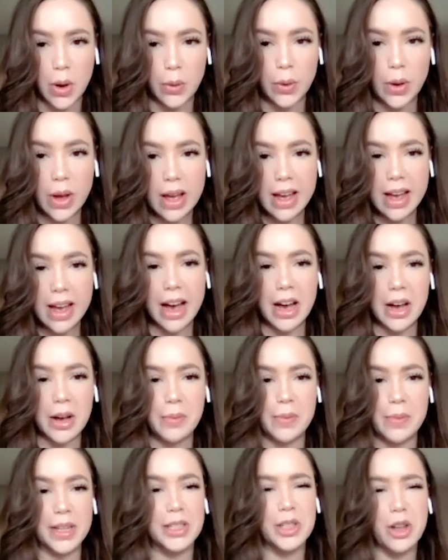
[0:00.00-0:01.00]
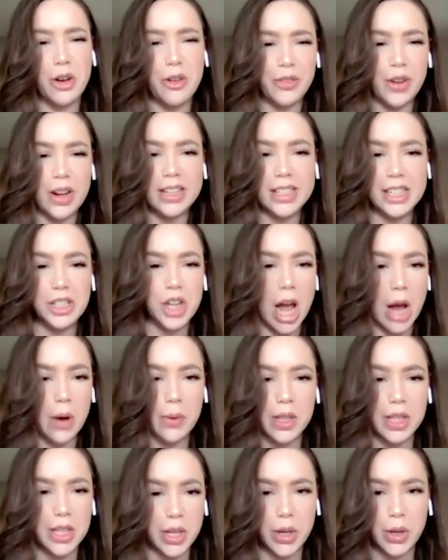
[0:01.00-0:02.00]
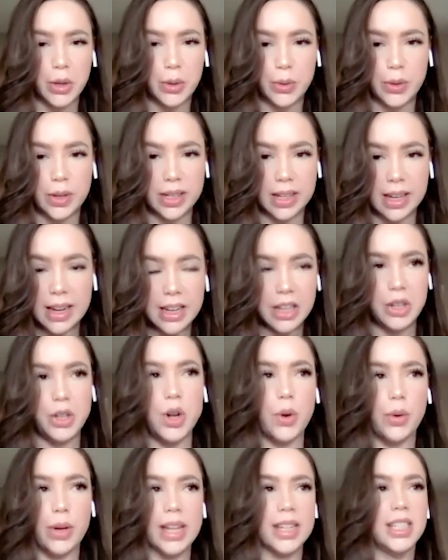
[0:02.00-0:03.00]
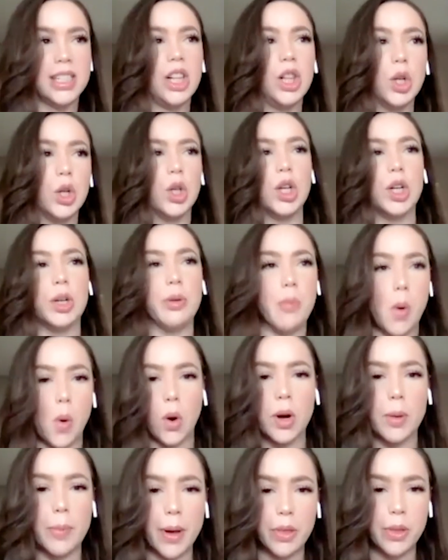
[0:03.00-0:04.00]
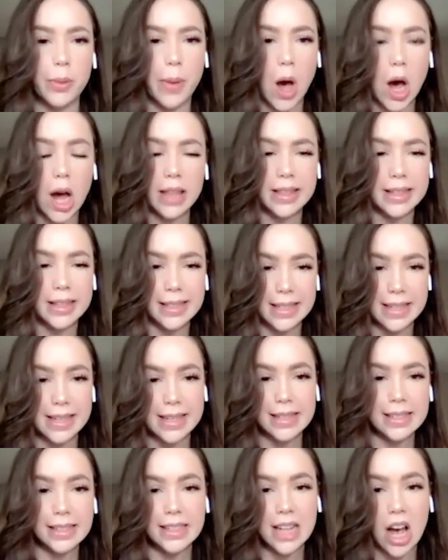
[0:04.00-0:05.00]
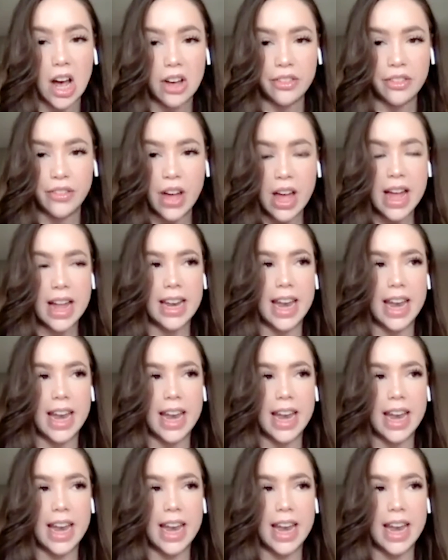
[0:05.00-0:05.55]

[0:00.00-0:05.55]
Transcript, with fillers: So um, it's so fun to chat with you and, you know, get to learn more about the behind the scenes stuff.